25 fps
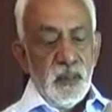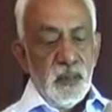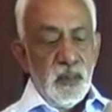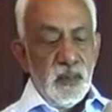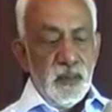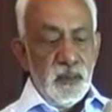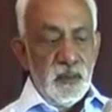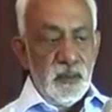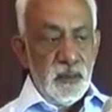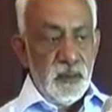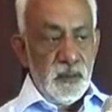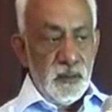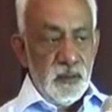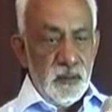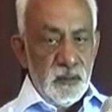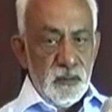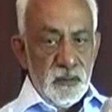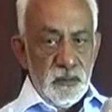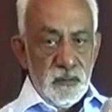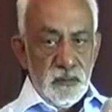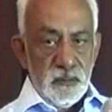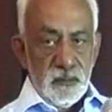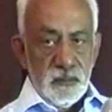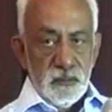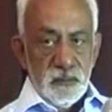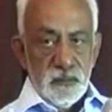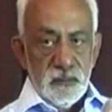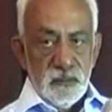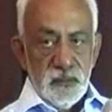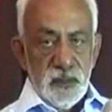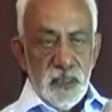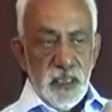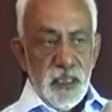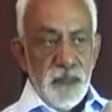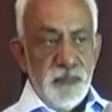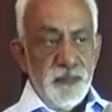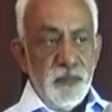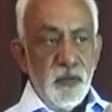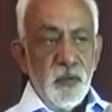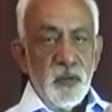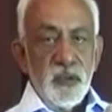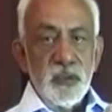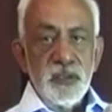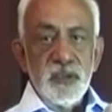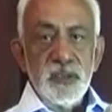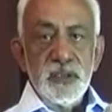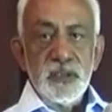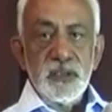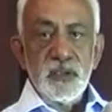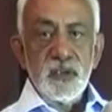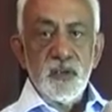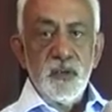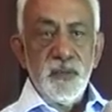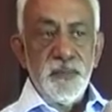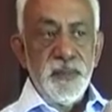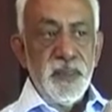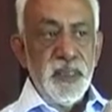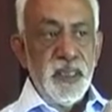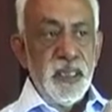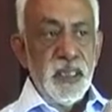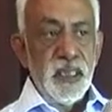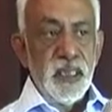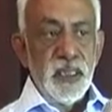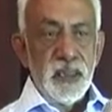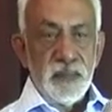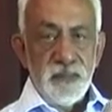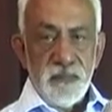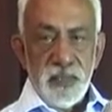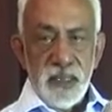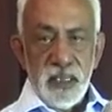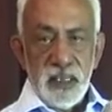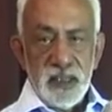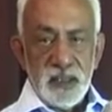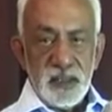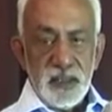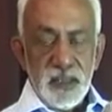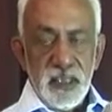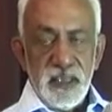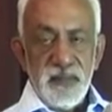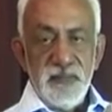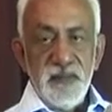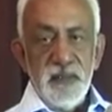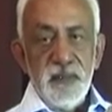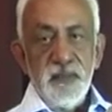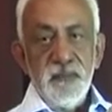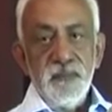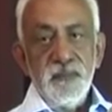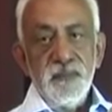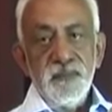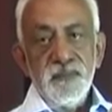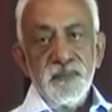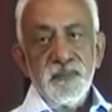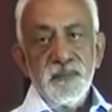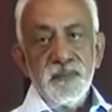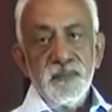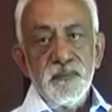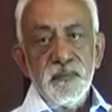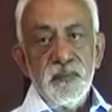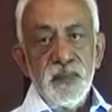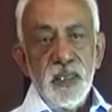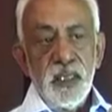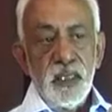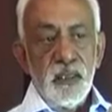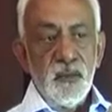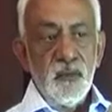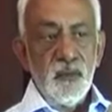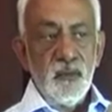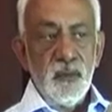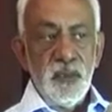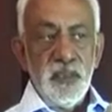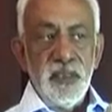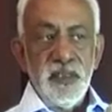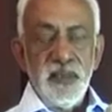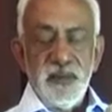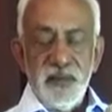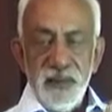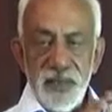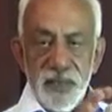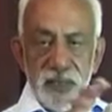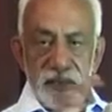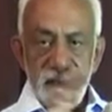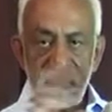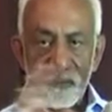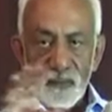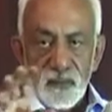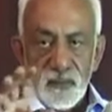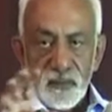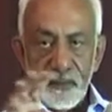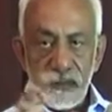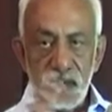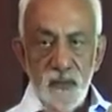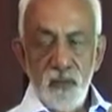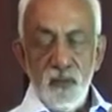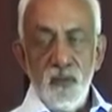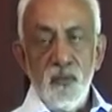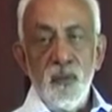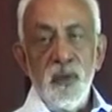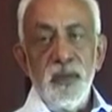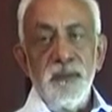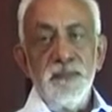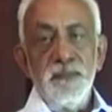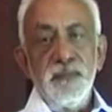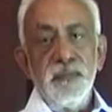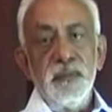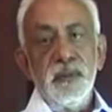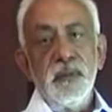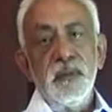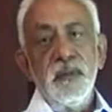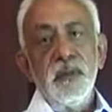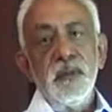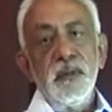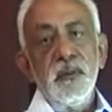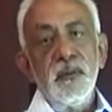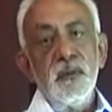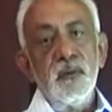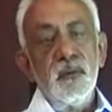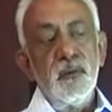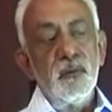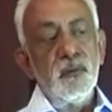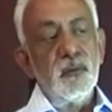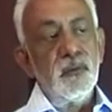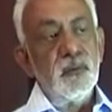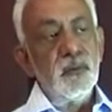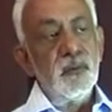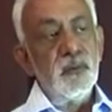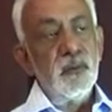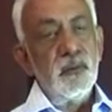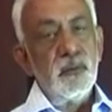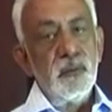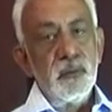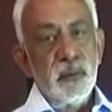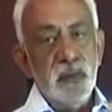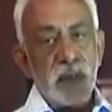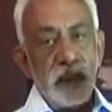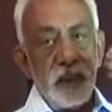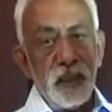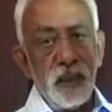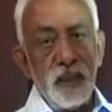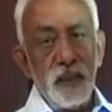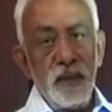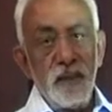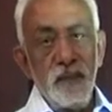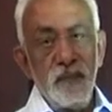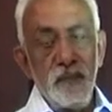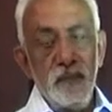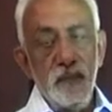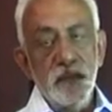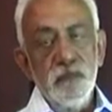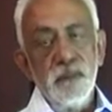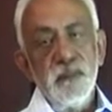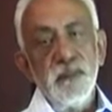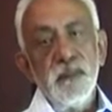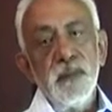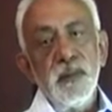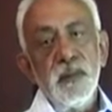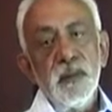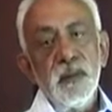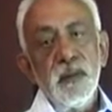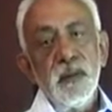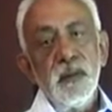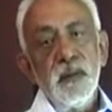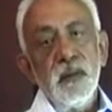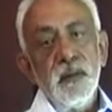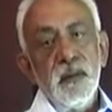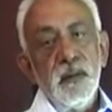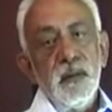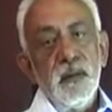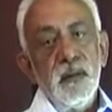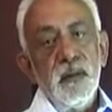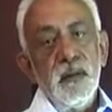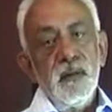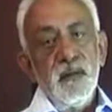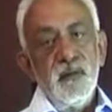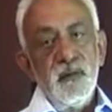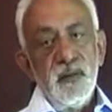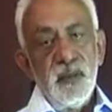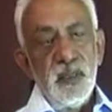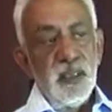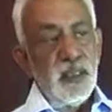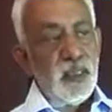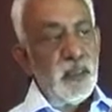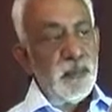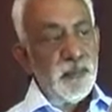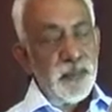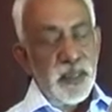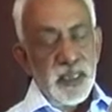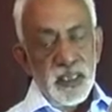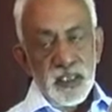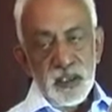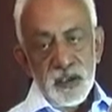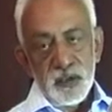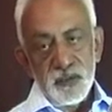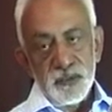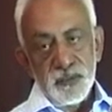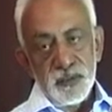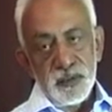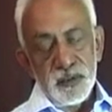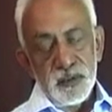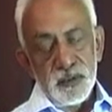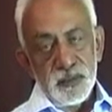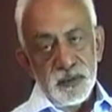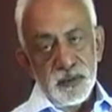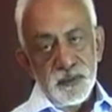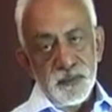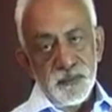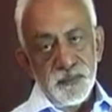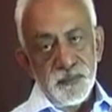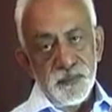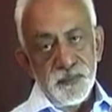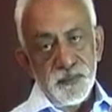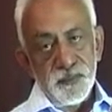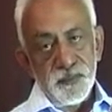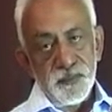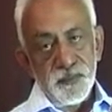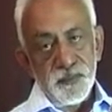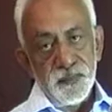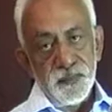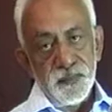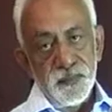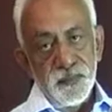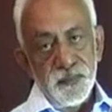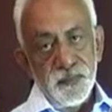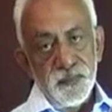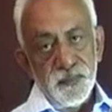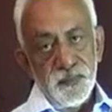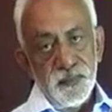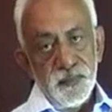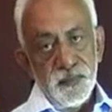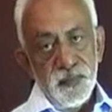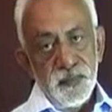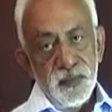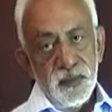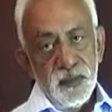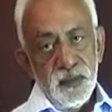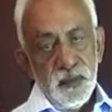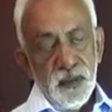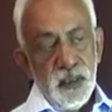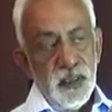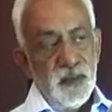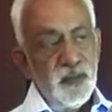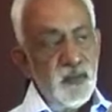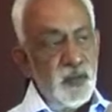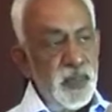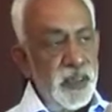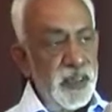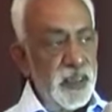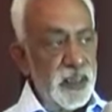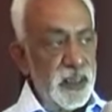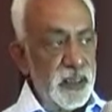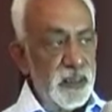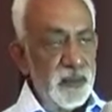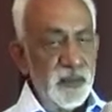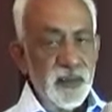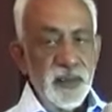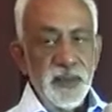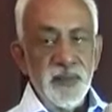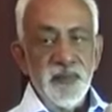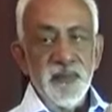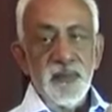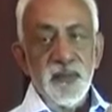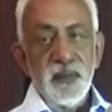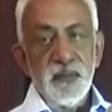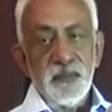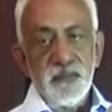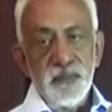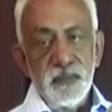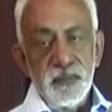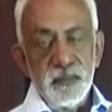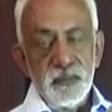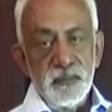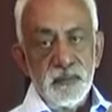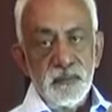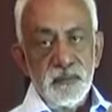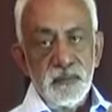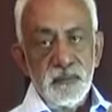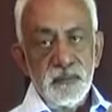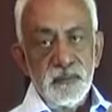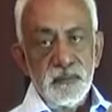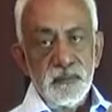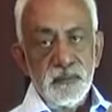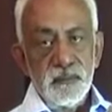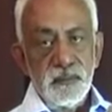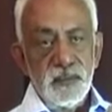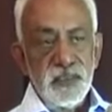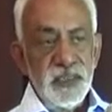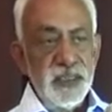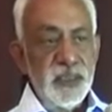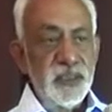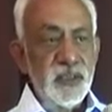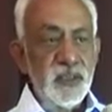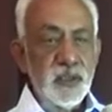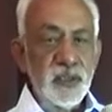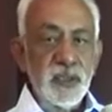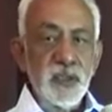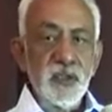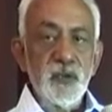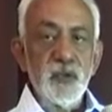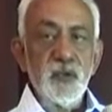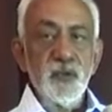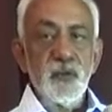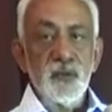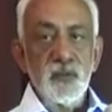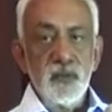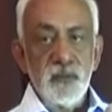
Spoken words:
The deep oranges could be done at manager level, and only the reds go up to the senior management. Let's take another example, change control.